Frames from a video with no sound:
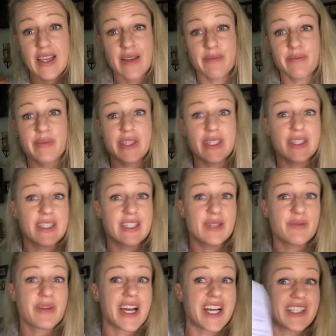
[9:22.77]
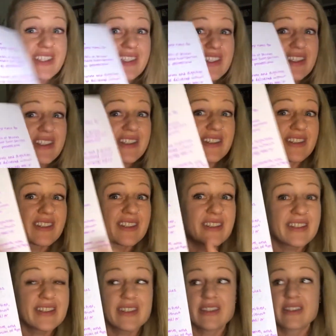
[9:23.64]
business
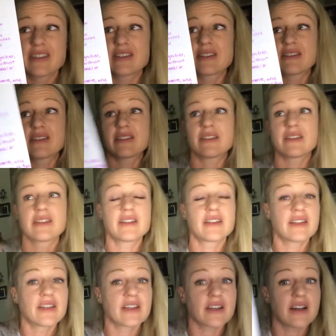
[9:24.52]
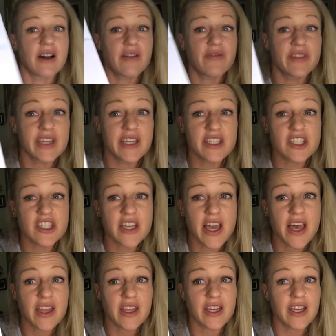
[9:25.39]
practices,
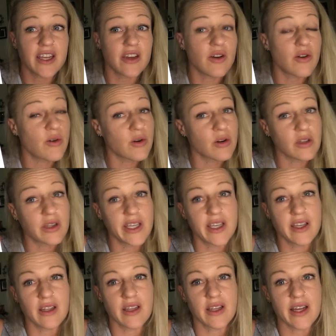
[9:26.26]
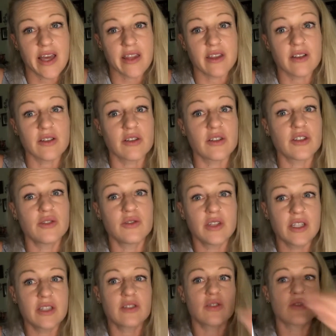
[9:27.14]
confidentiality, or legal and ethical. You
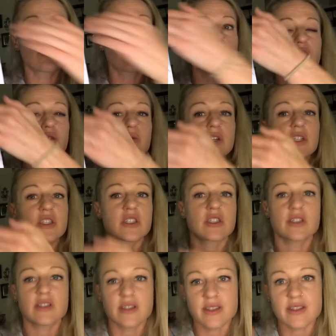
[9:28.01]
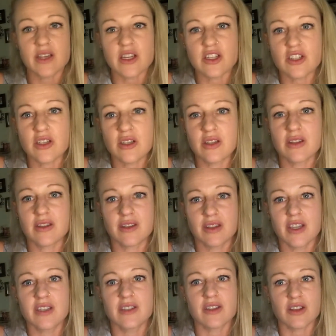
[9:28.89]
need to know which section
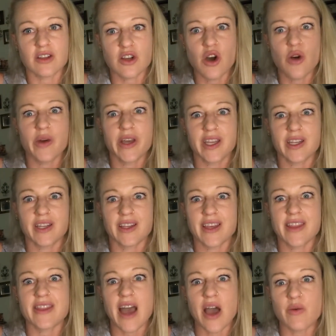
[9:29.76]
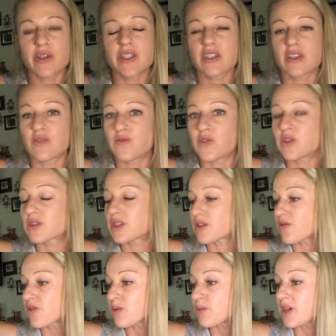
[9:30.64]
these go in, and that was
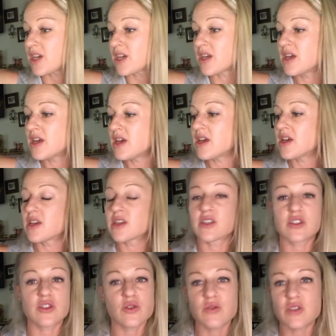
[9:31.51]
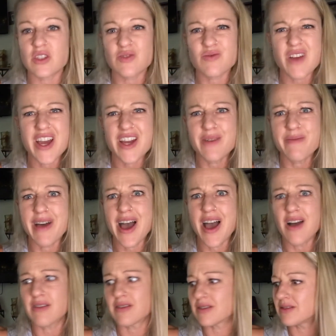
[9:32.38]
confusing for me. So just write them
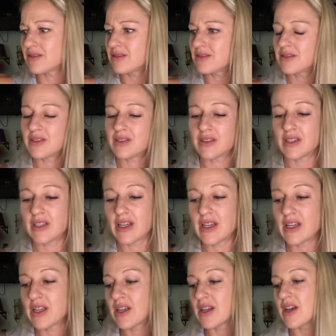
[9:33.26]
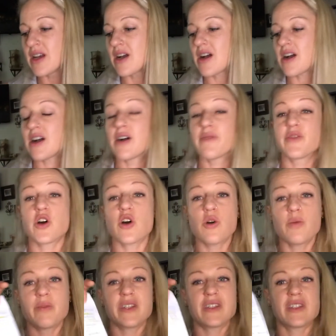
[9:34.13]
out. The
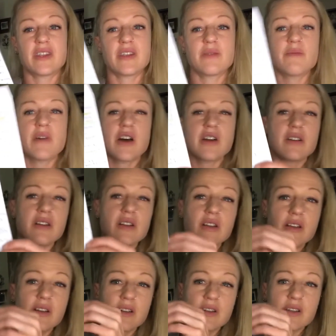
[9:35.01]
OPT model,